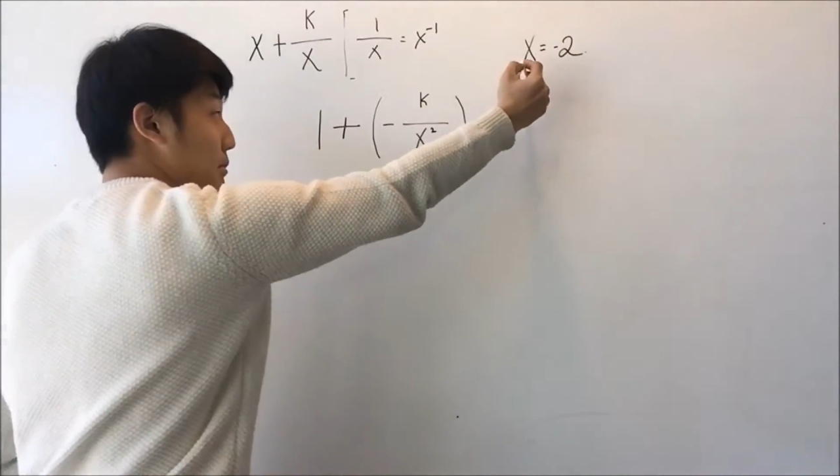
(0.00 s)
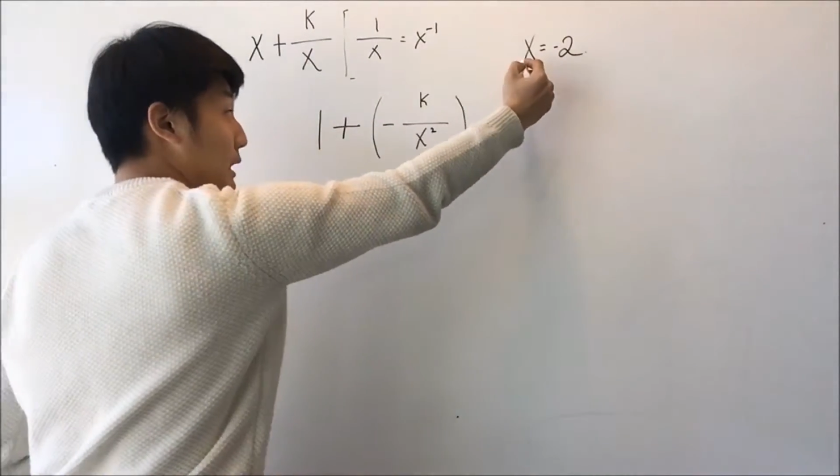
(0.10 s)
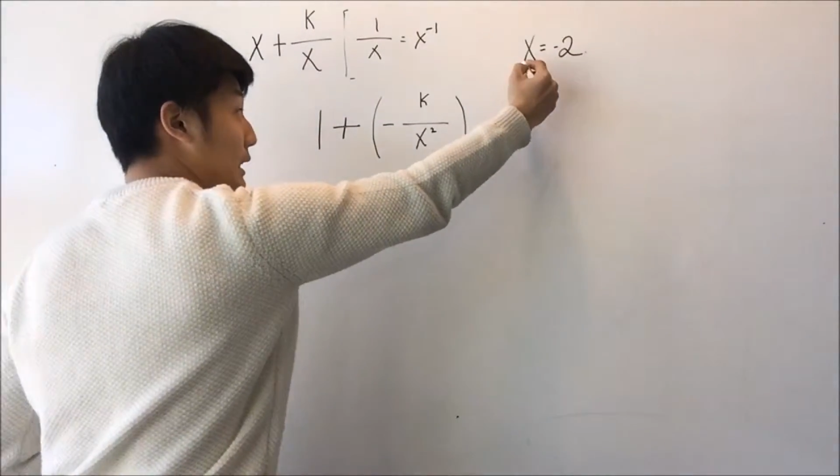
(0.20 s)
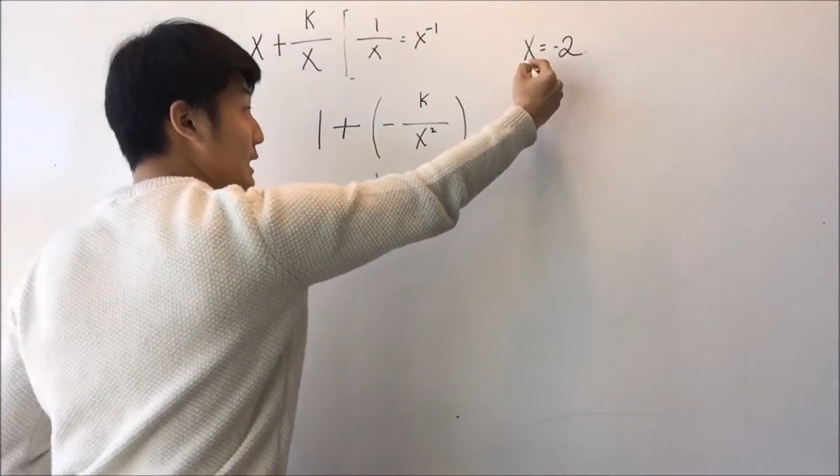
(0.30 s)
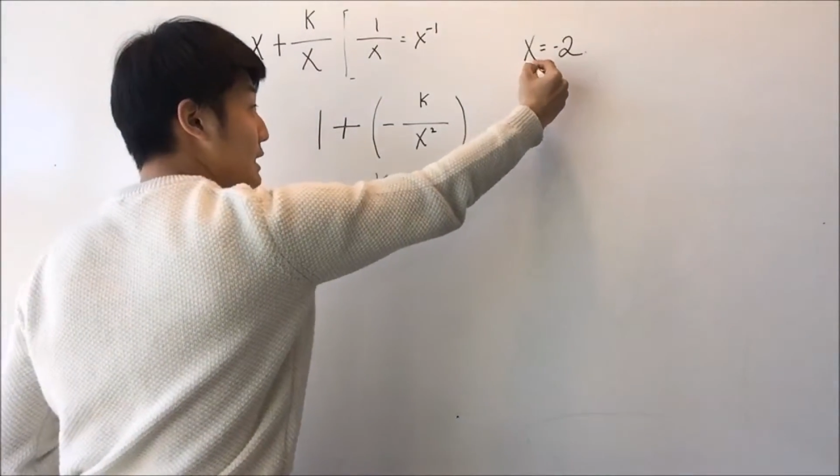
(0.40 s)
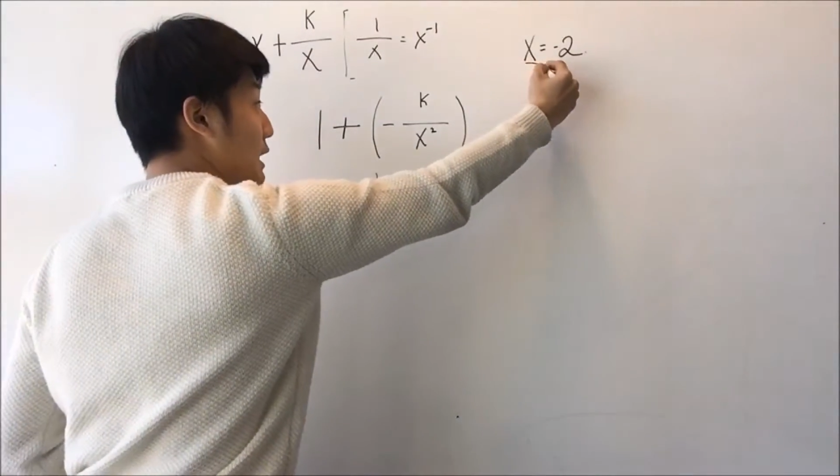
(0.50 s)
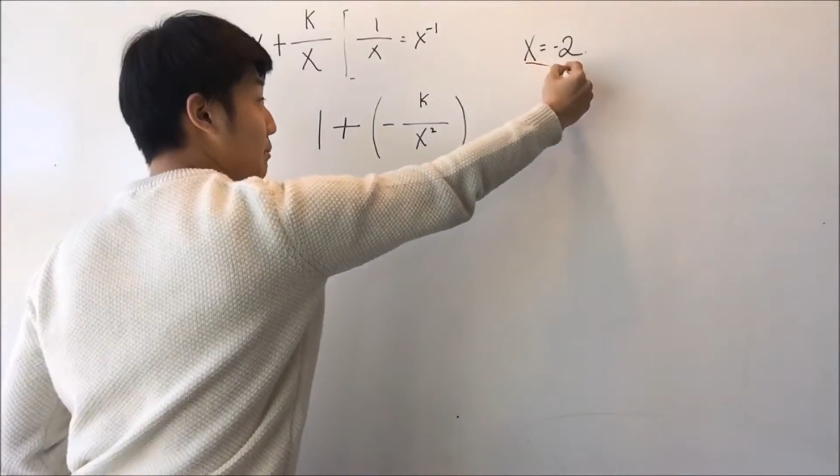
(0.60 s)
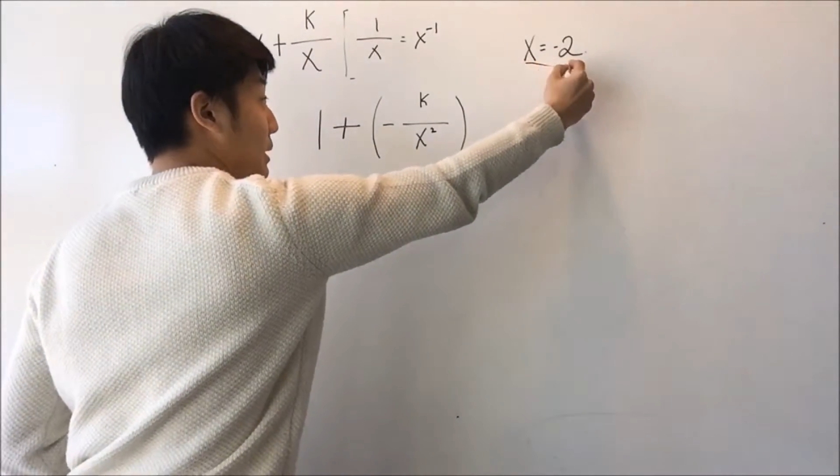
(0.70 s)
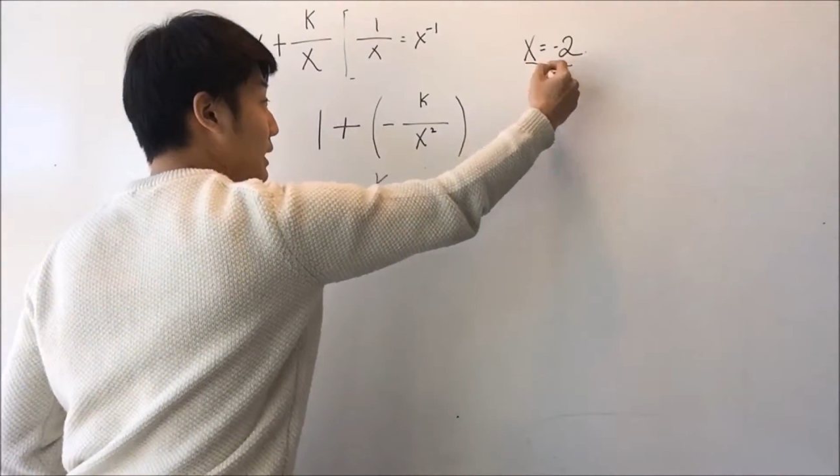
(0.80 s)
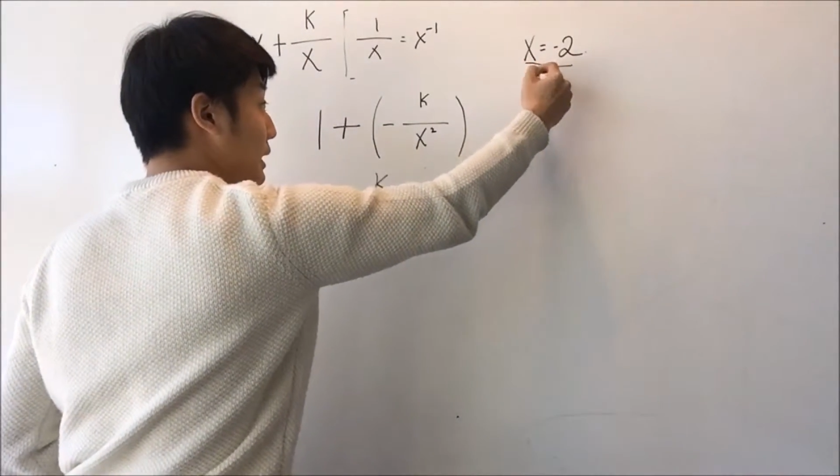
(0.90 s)
plug this
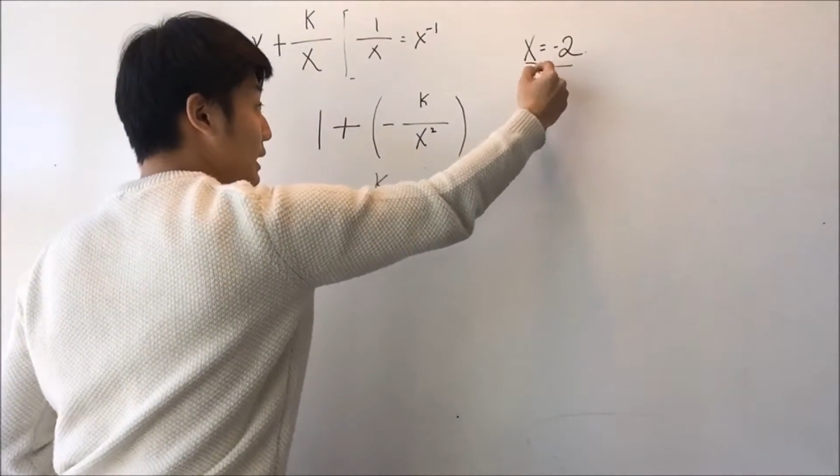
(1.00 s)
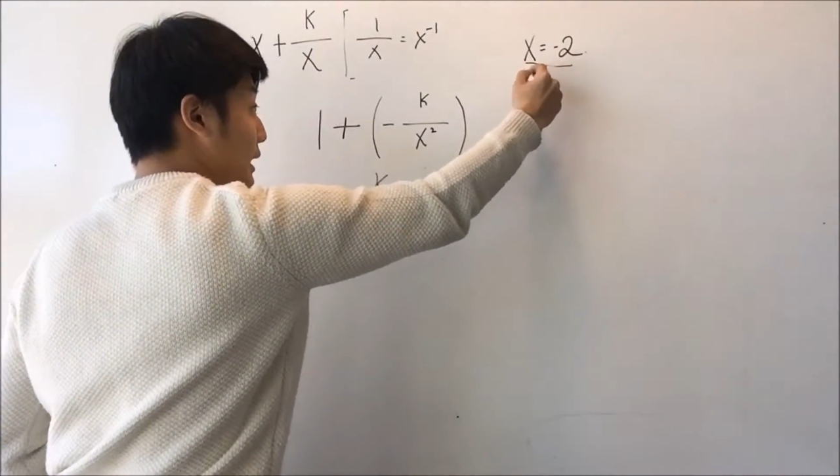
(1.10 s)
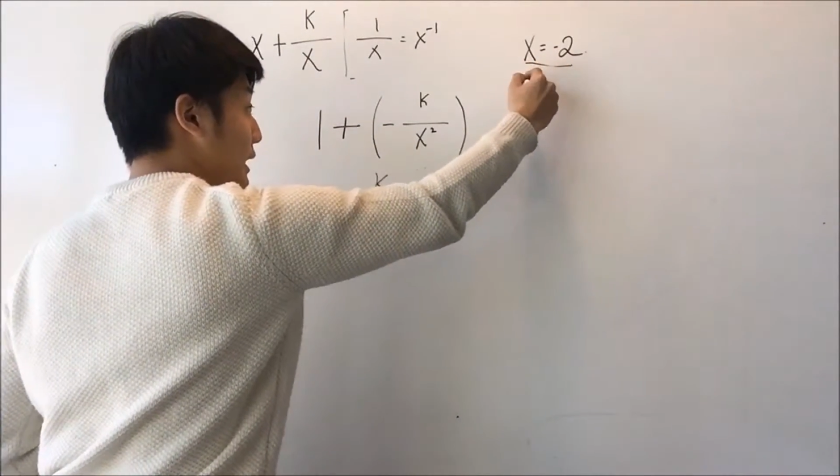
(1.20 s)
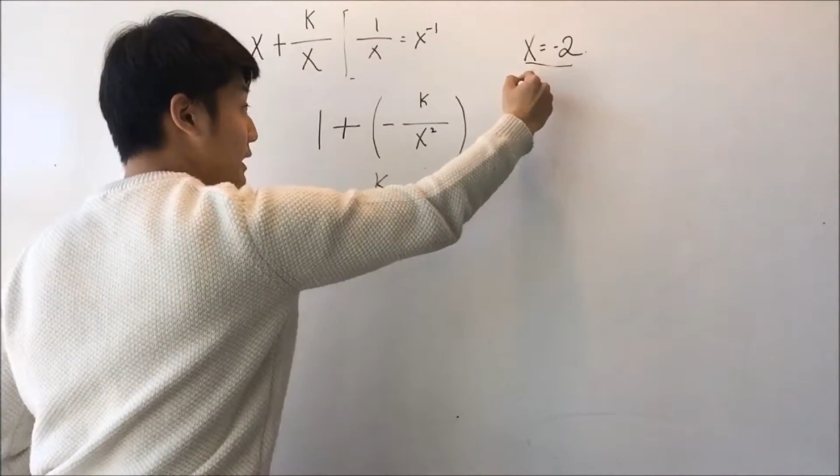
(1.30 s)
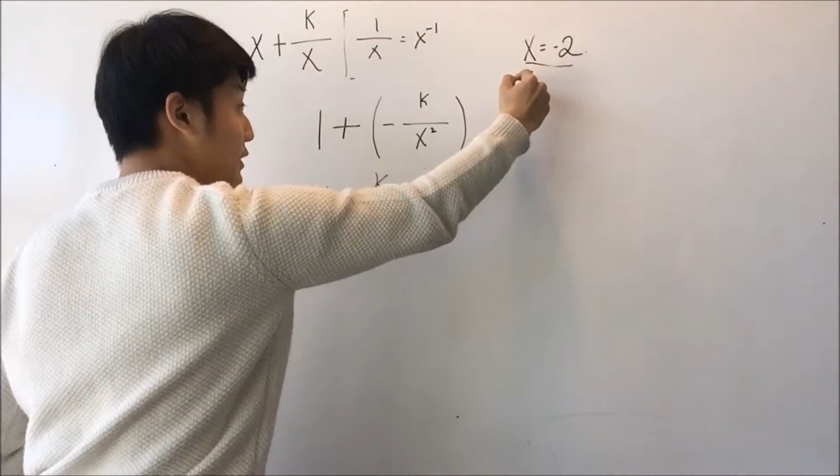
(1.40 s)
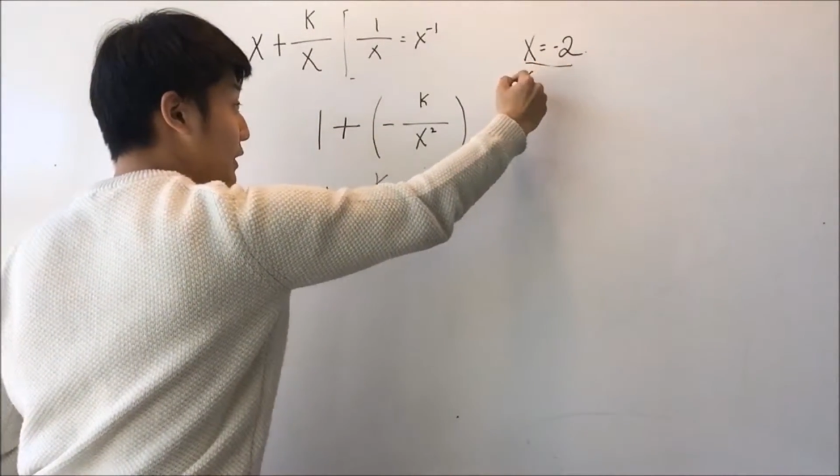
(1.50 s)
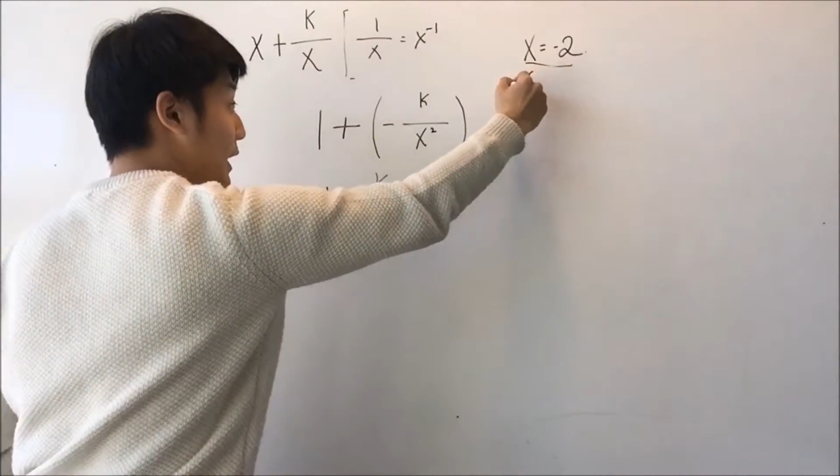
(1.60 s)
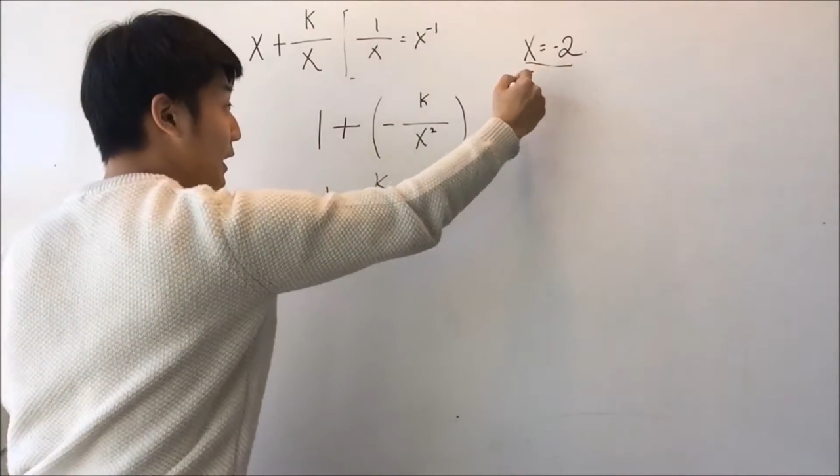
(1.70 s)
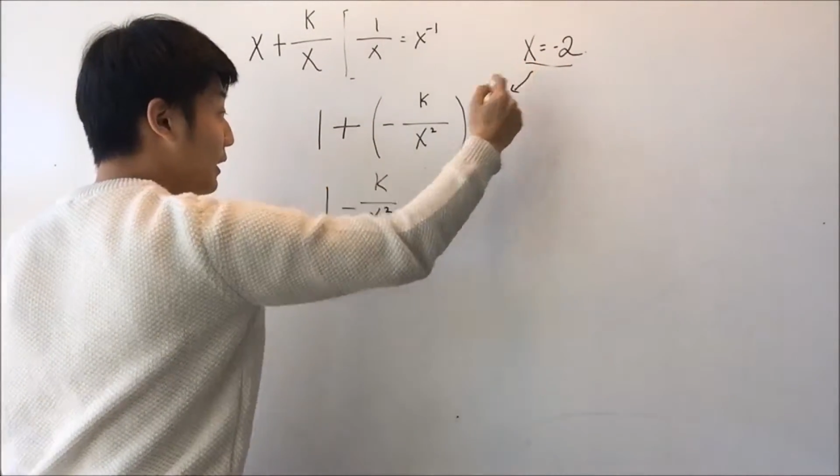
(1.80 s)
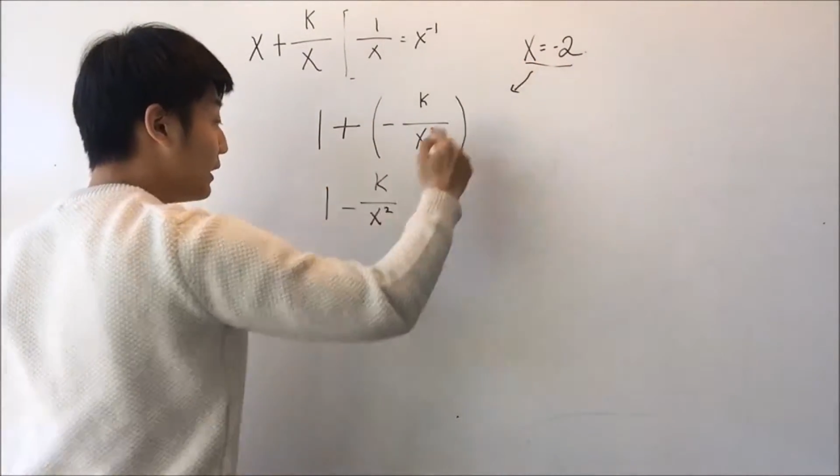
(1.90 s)
number into
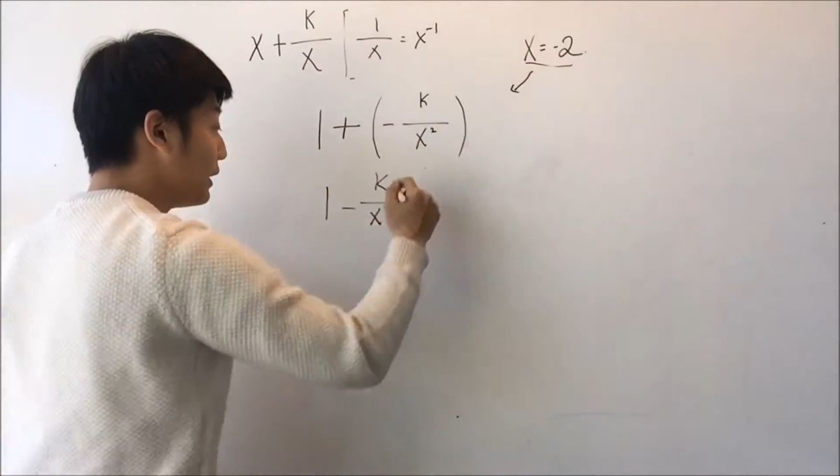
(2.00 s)
there.